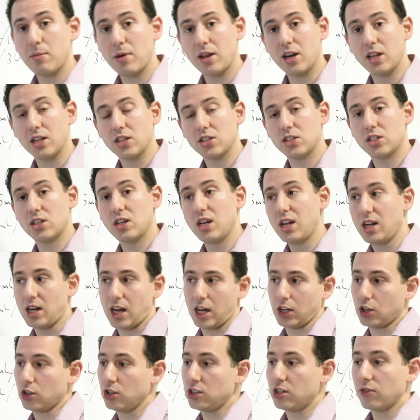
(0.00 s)
minutes,
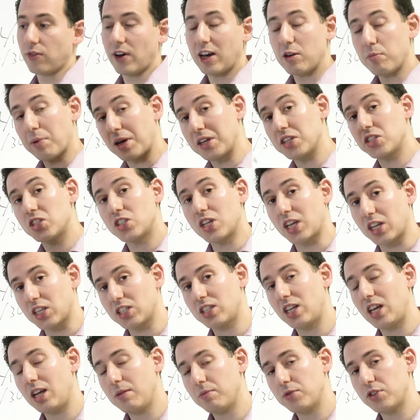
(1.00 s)
I could divide by
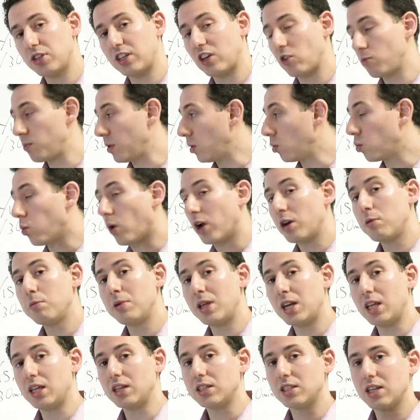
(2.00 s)
60 to give me 1
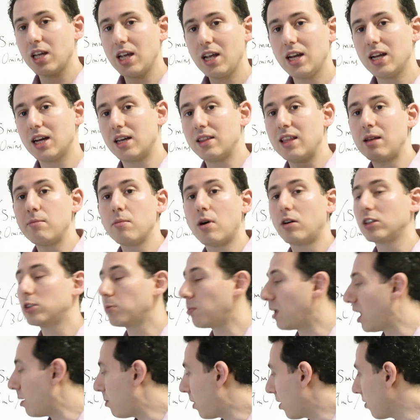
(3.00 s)
minute, and then
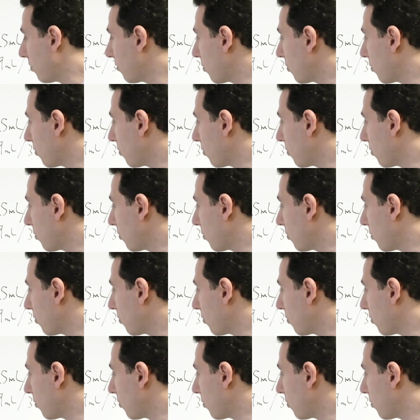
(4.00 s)
multiply by